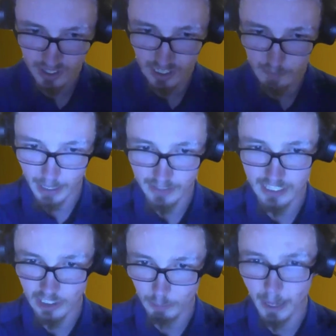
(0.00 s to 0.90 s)
I
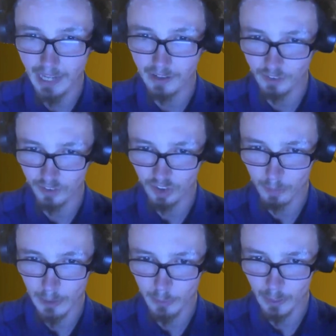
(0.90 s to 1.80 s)
think it depends,
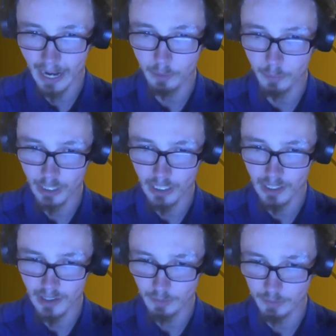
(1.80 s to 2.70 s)
especially on how
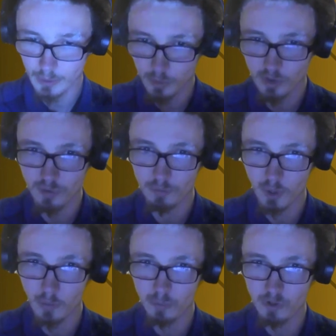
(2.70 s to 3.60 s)
the field has
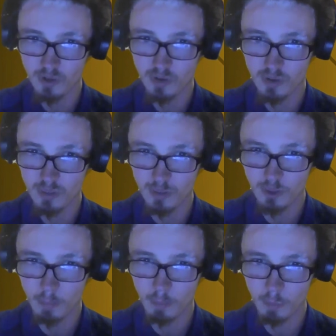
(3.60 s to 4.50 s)
evolved
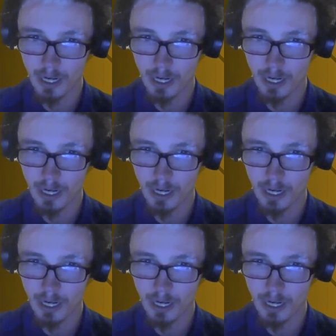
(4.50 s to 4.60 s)
from